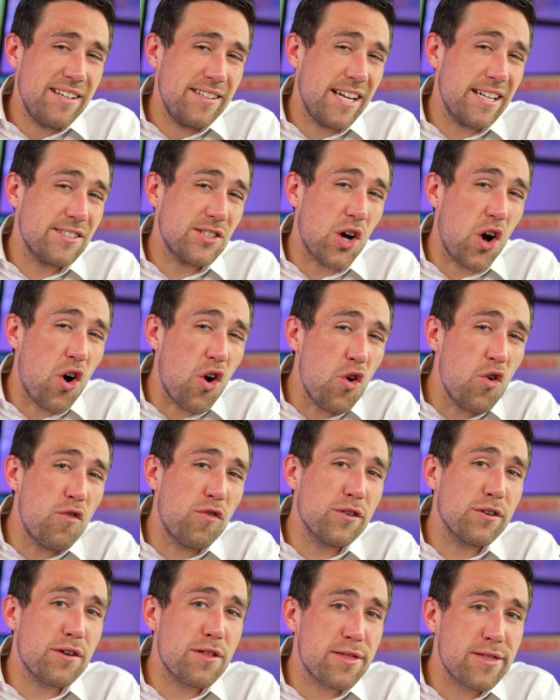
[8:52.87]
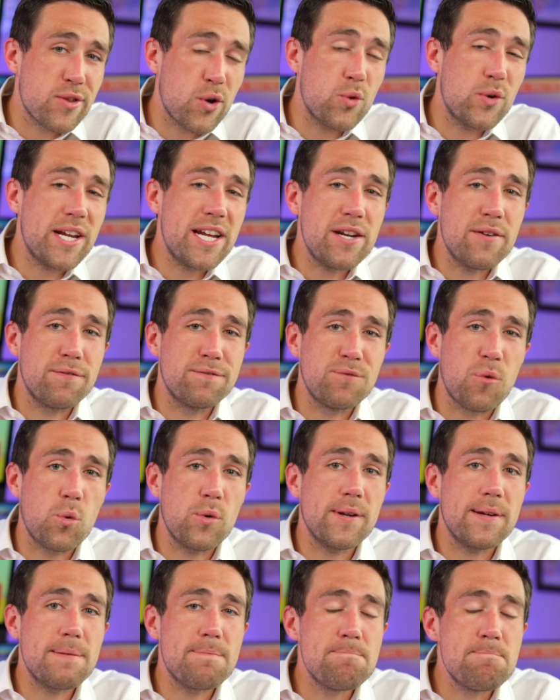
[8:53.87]
That's over 30 to
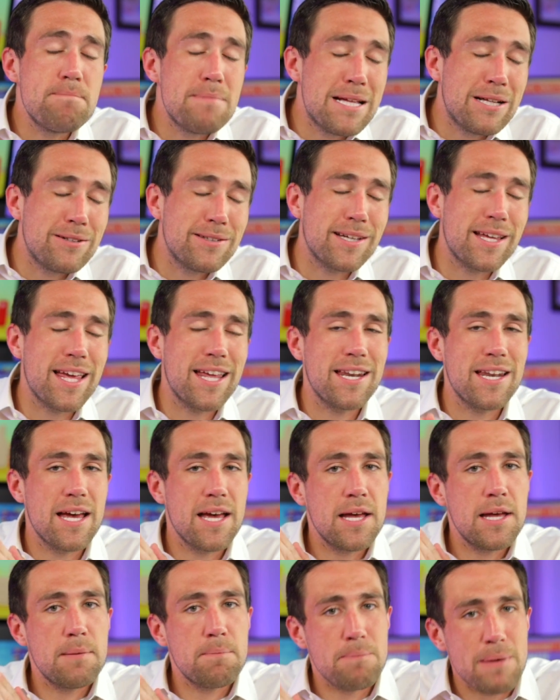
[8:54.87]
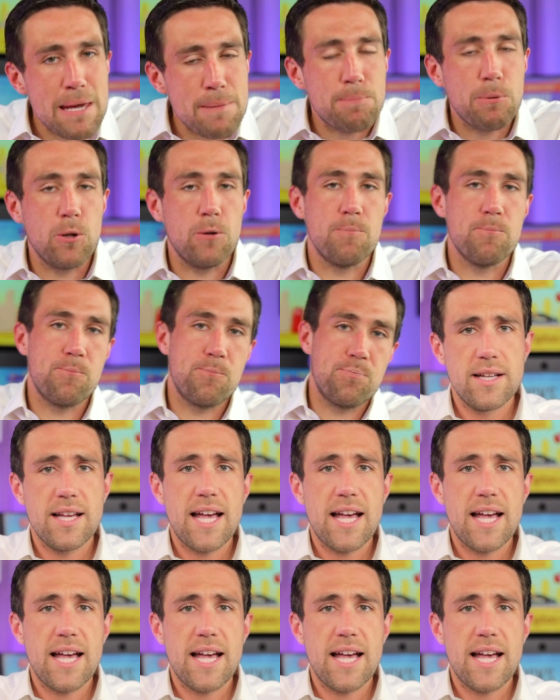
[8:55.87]
40 million people.